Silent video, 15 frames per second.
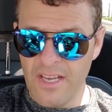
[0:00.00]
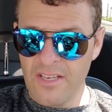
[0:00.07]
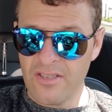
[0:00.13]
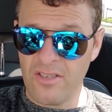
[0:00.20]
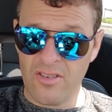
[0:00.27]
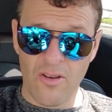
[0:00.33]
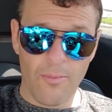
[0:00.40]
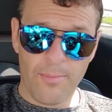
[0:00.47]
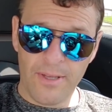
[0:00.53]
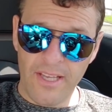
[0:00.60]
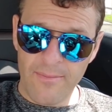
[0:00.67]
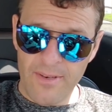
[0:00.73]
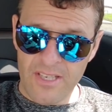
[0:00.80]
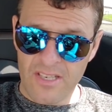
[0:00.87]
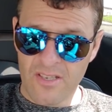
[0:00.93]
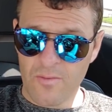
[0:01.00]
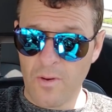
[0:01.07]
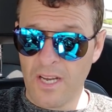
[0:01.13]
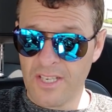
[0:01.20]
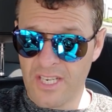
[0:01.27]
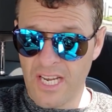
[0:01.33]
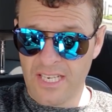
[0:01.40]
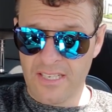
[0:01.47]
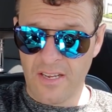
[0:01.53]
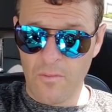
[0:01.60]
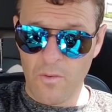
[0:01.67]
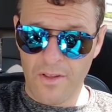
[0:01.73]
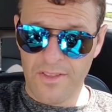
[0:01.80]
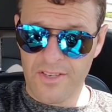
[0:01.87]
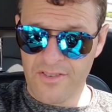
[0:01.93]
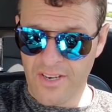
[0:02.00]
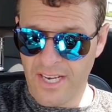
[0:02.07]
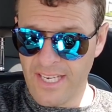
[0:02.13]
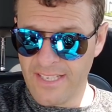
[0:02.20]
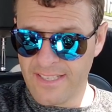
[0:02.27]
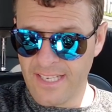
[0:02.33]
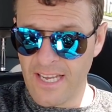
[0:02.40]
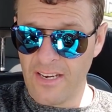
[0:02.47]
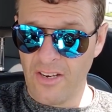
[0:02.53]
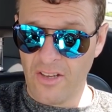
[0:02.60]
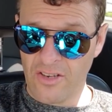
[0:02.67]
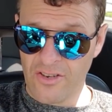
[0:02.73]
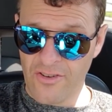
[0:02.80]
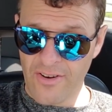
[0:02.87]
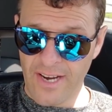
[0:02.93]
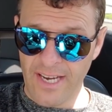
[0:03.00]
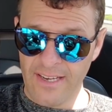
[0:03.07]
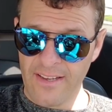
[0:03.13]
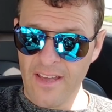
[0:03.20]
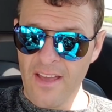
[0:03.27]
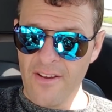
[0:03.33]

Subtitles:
So Don't Believe Me, Just Watch actually won the training set, looked great.